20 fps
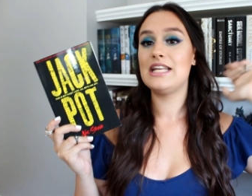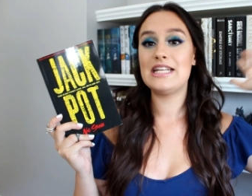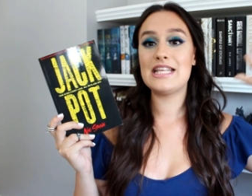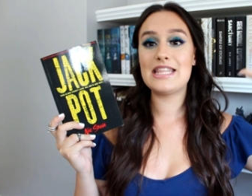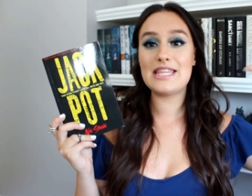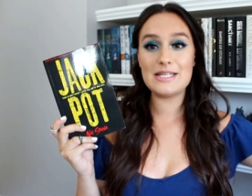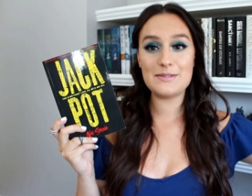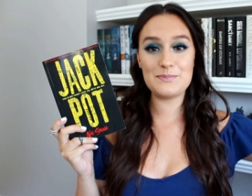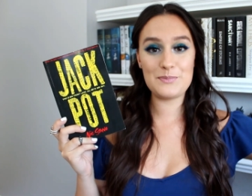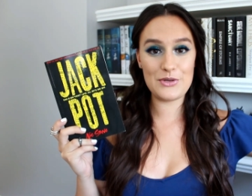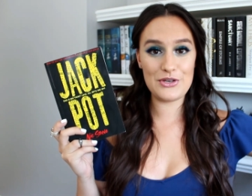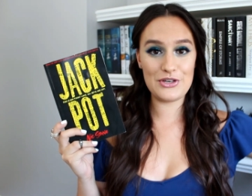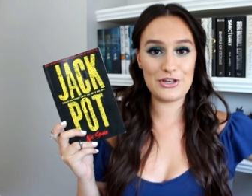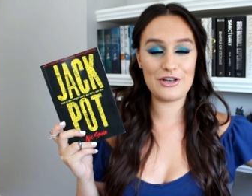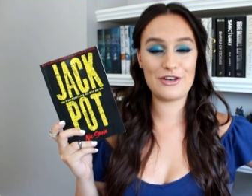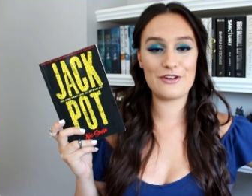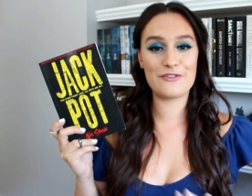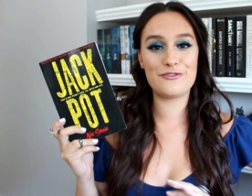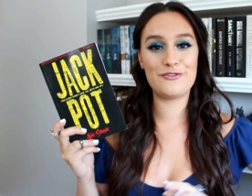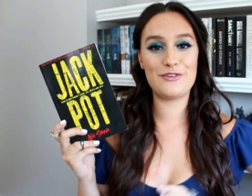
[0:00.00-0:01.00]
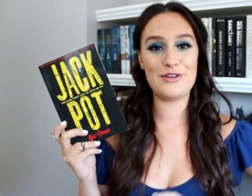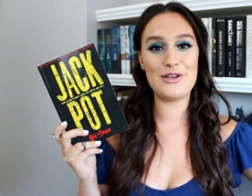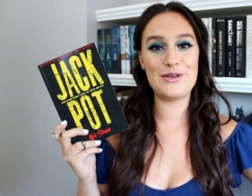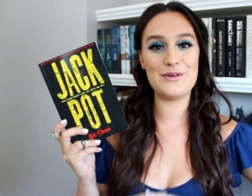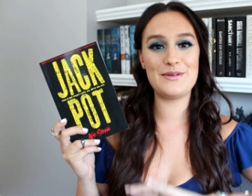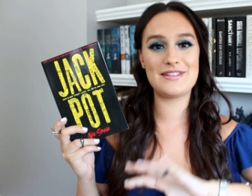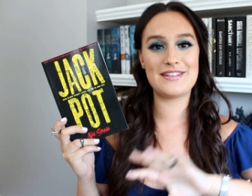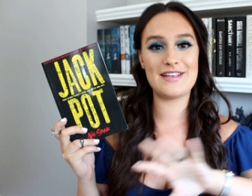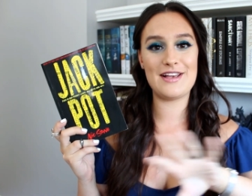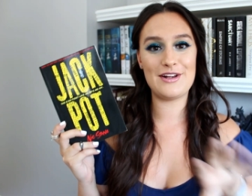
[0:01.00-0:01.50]
Now, this book
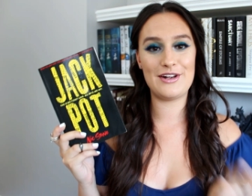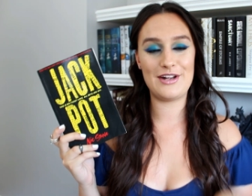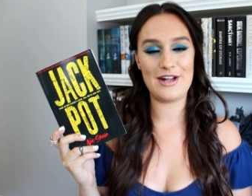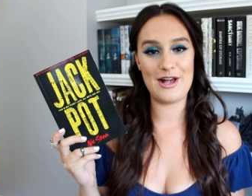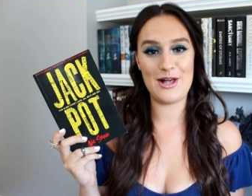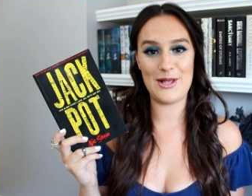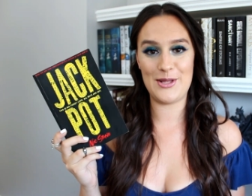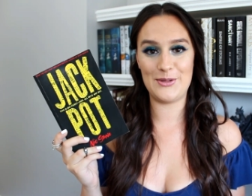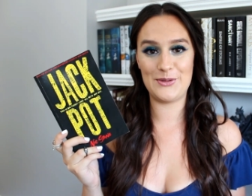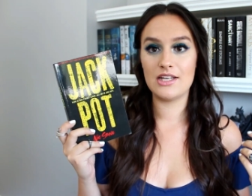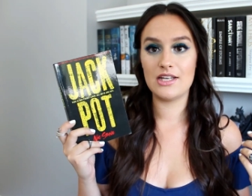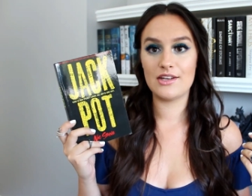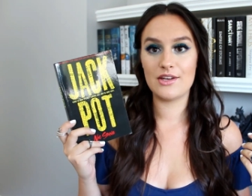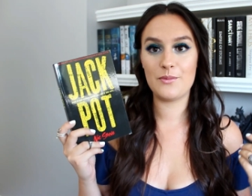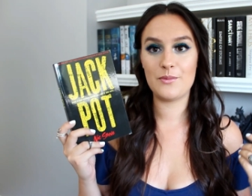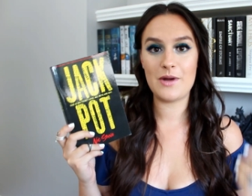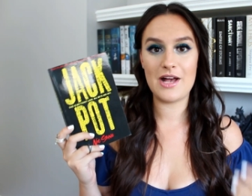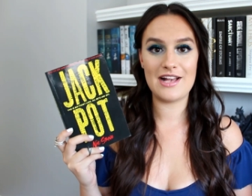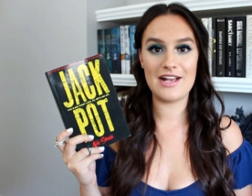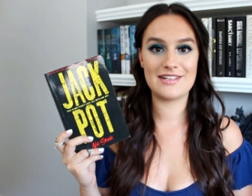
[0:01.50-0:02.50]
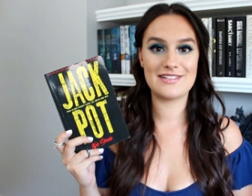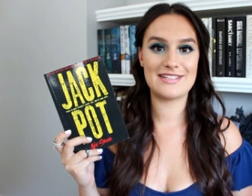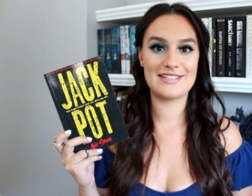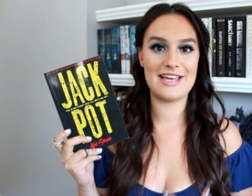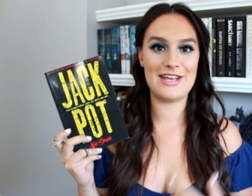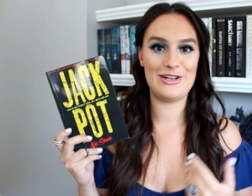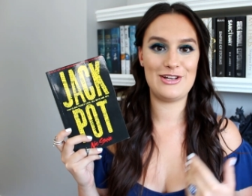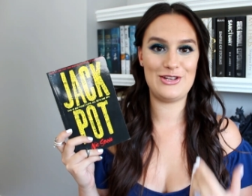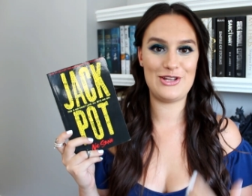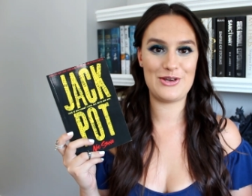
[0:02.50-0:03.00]
follows a girl who works
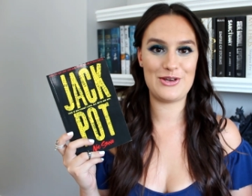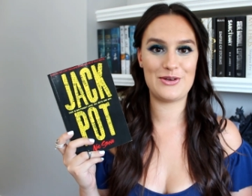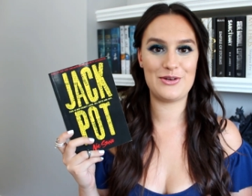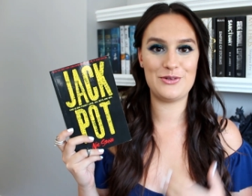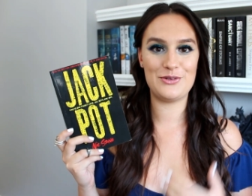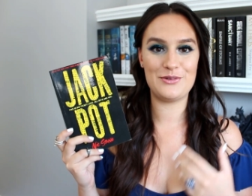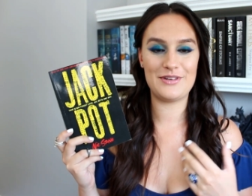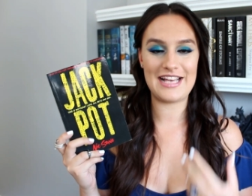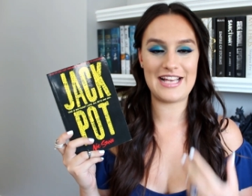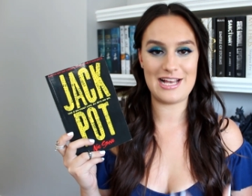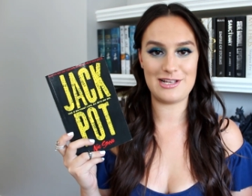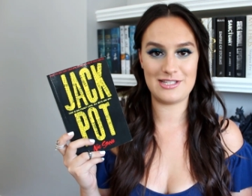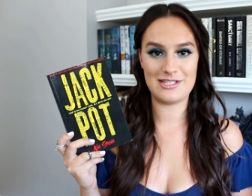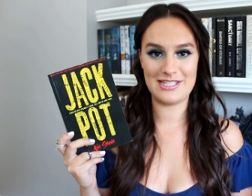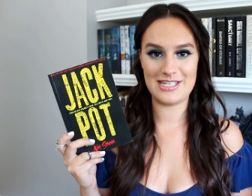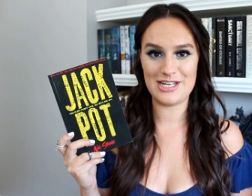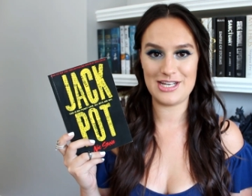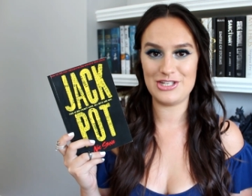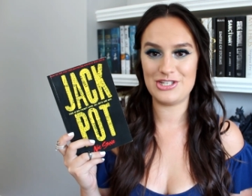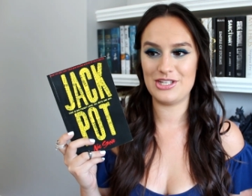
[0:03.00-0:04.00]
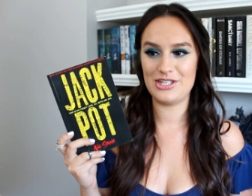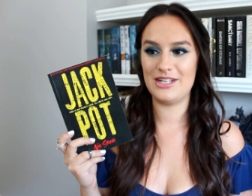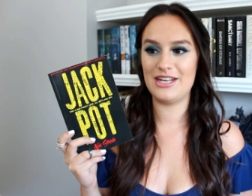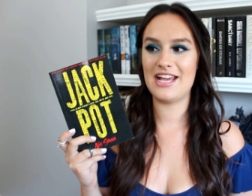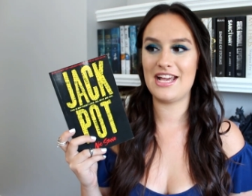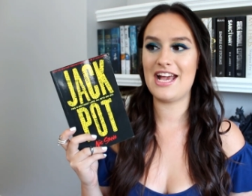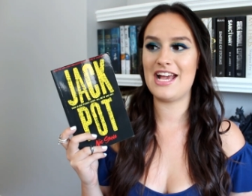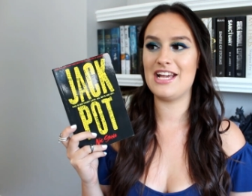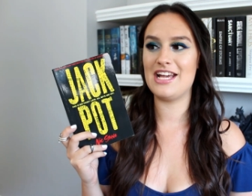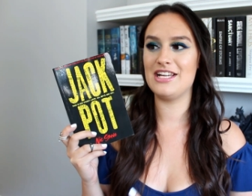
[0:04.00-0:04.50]
at a local gas station,
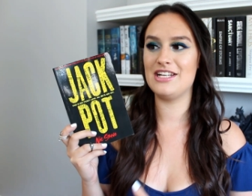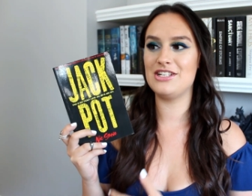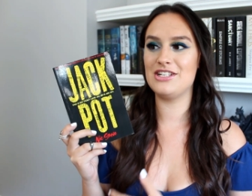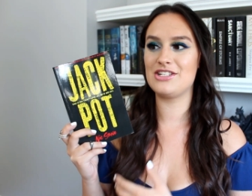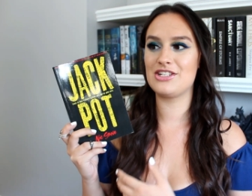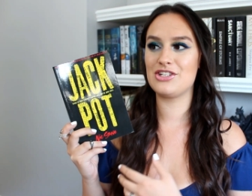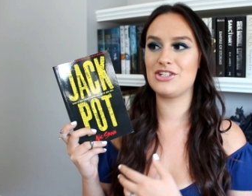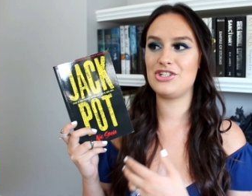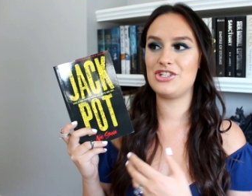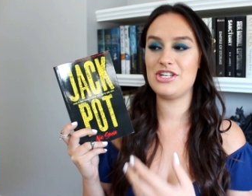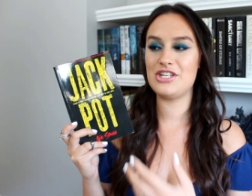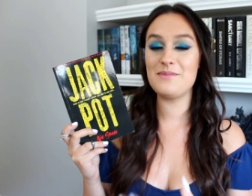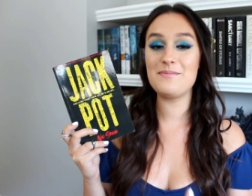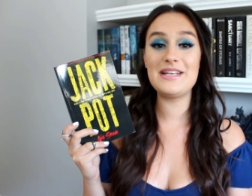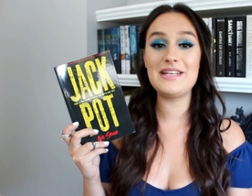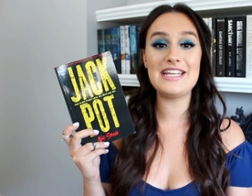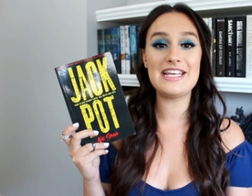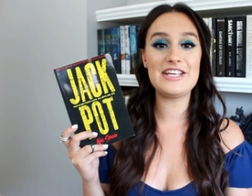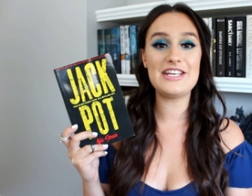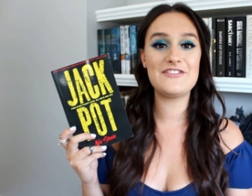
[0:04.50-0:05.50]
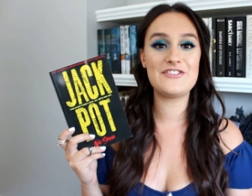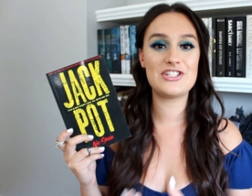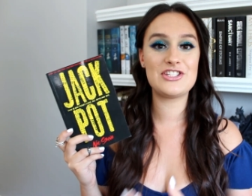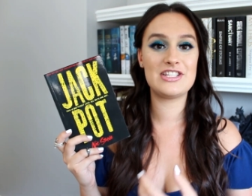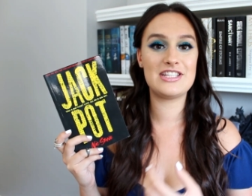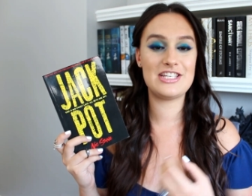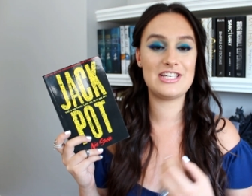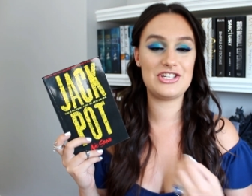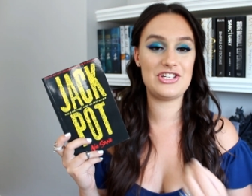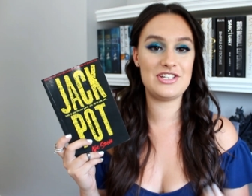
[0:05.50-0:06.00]
and she believes
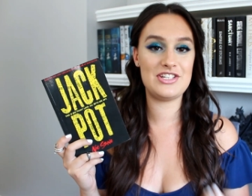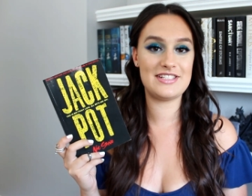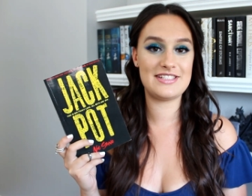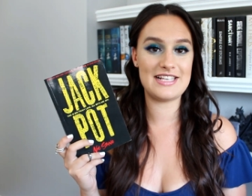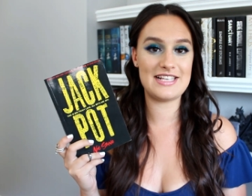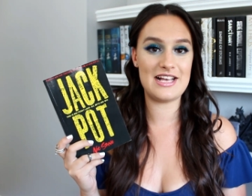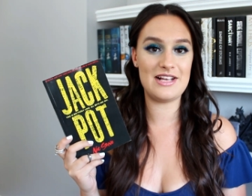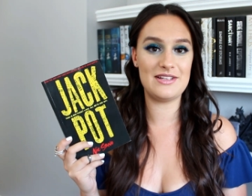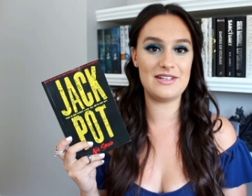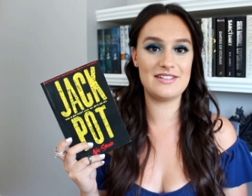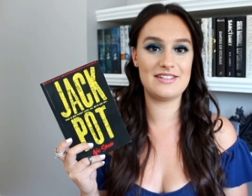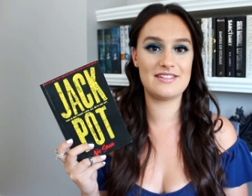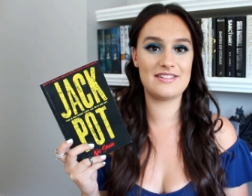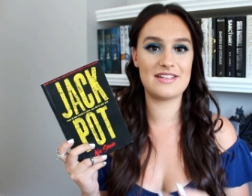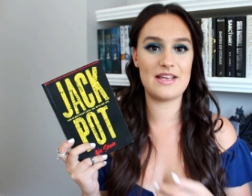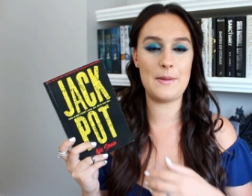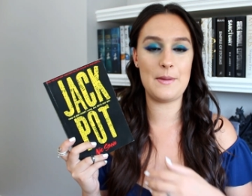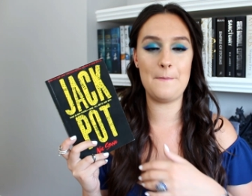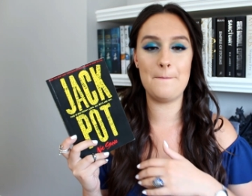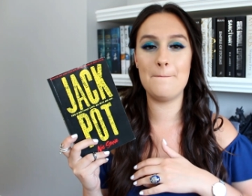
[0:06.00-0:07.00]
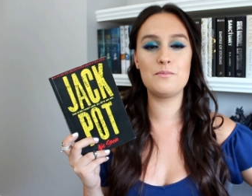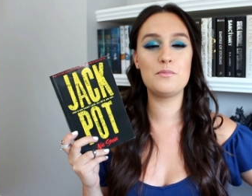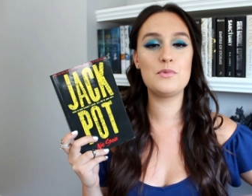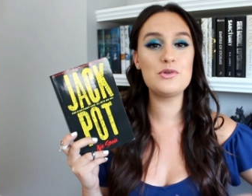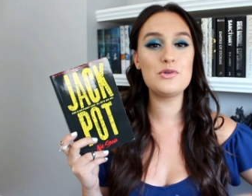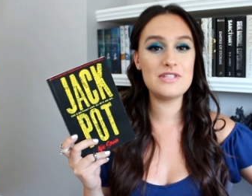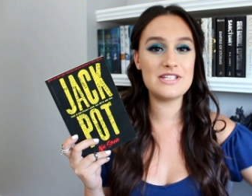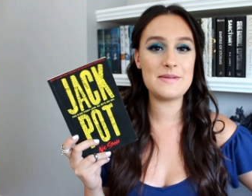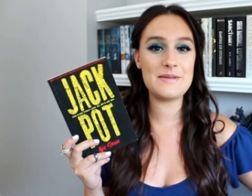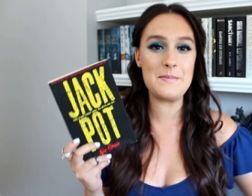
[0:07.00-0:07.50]
that she sells a
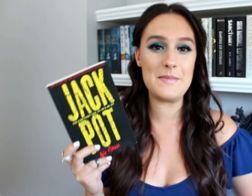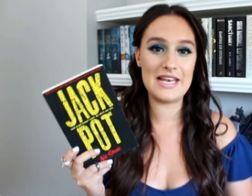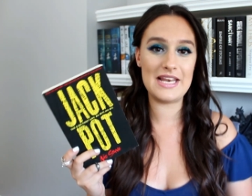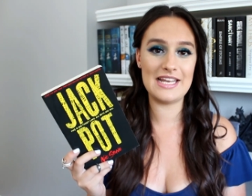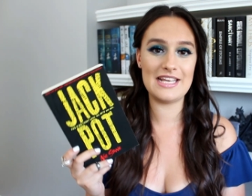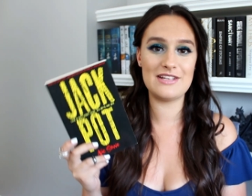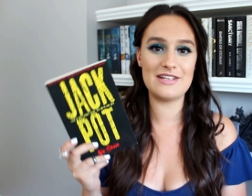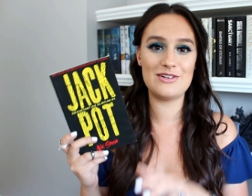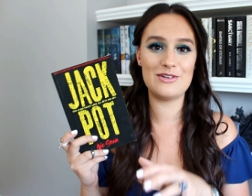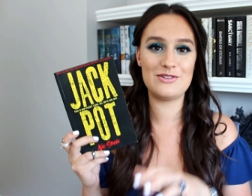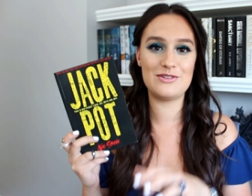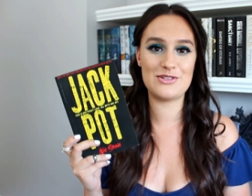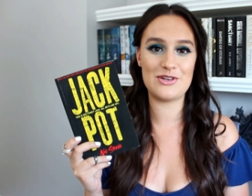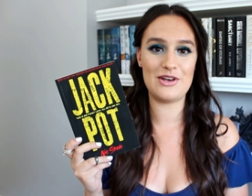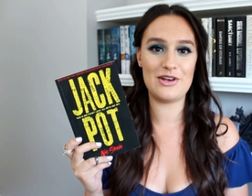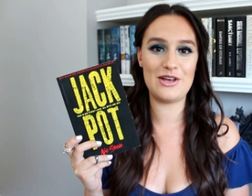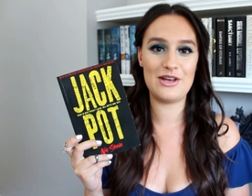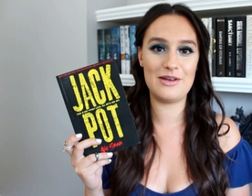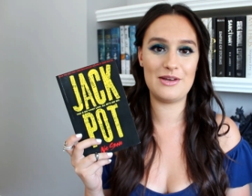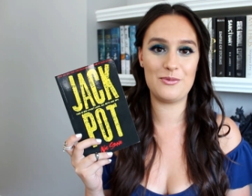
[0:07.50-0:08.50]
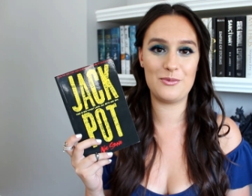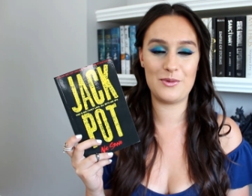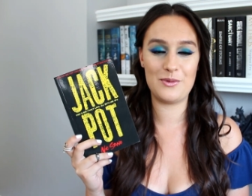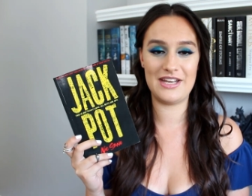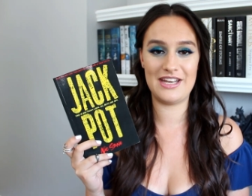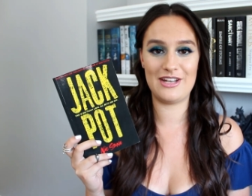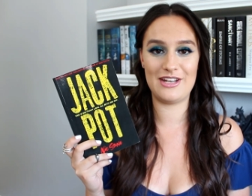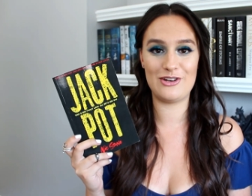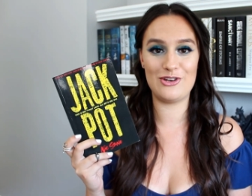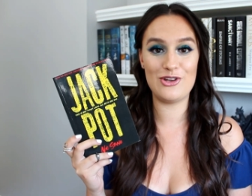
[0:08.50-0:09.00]
multi-million-dollar
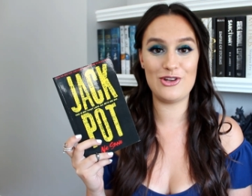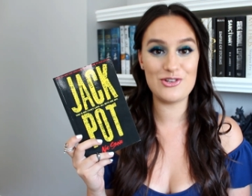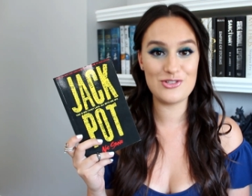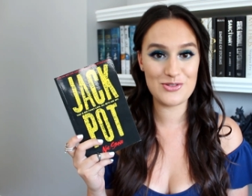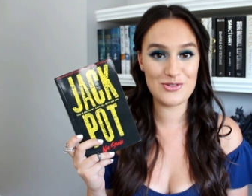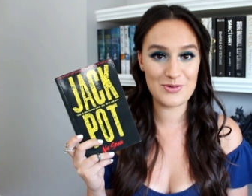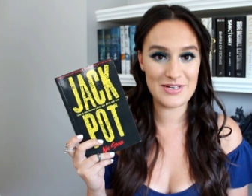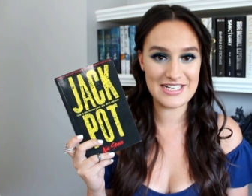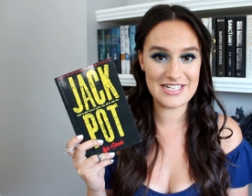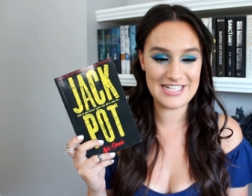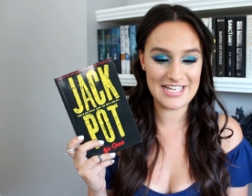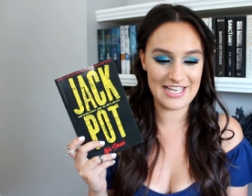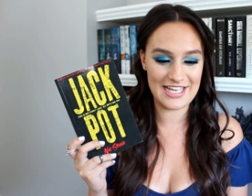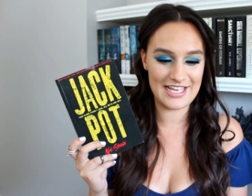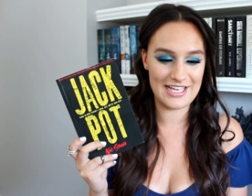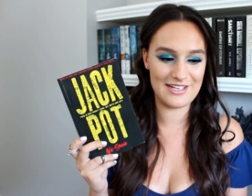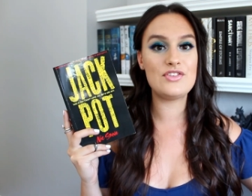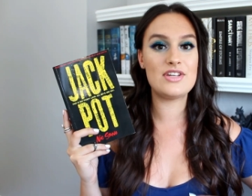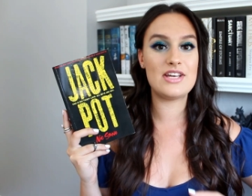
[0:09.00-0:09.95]
winning lottery ticket,